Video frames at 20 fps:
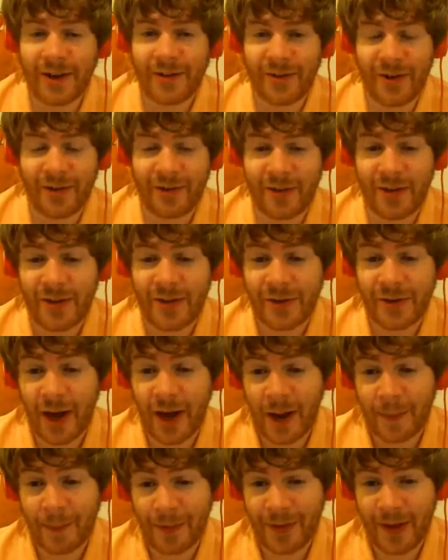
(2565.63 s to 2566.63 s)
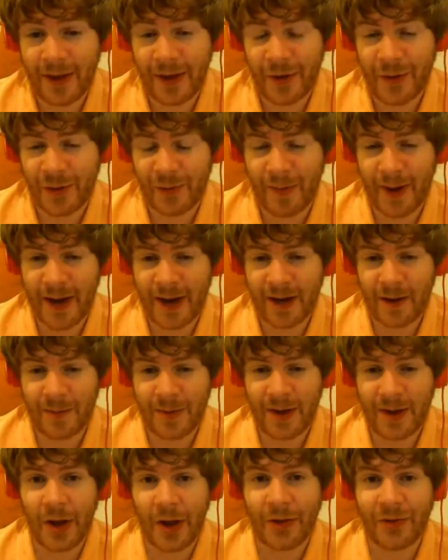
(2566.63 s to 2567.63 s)
did exist at the time, but they used beta
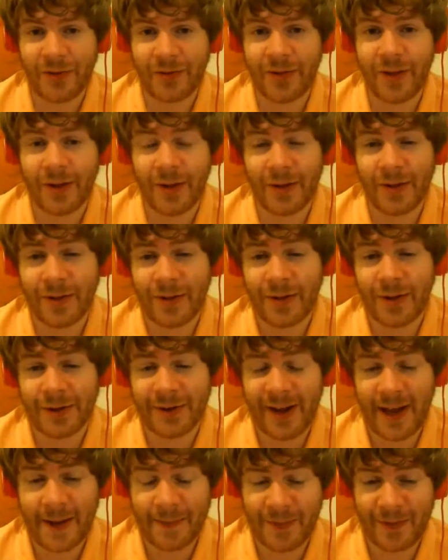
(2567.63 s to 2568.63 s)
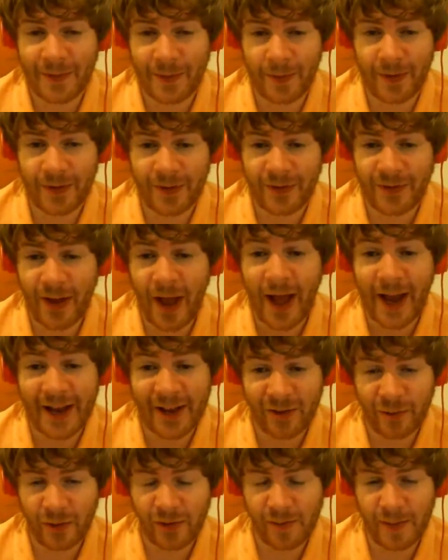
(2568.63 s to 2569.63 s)
because the tapes
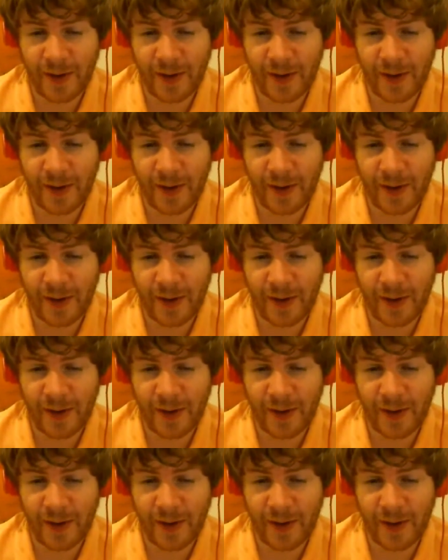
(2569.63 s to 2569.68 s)
size was